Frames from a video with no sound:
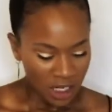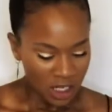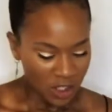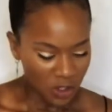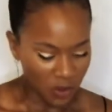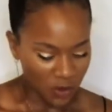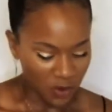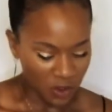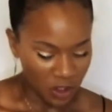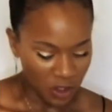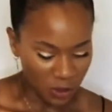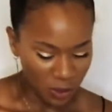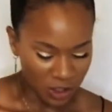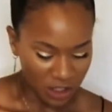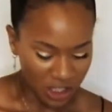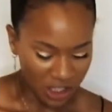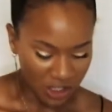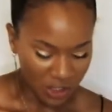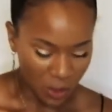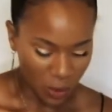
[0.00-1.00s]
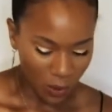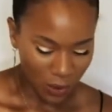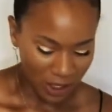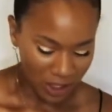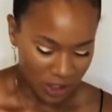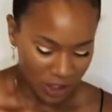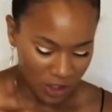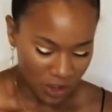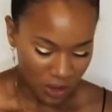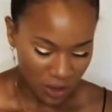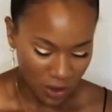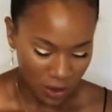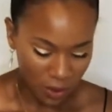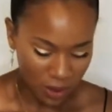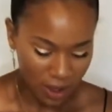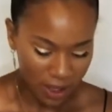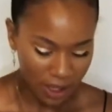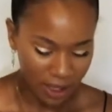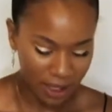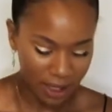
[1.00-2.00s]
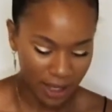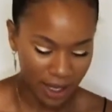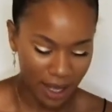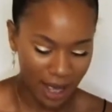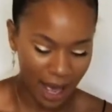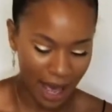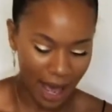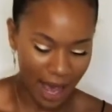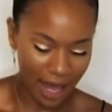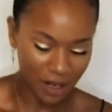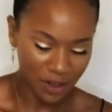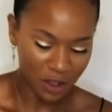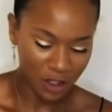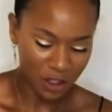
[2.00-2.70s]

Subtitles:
So first we're just going to add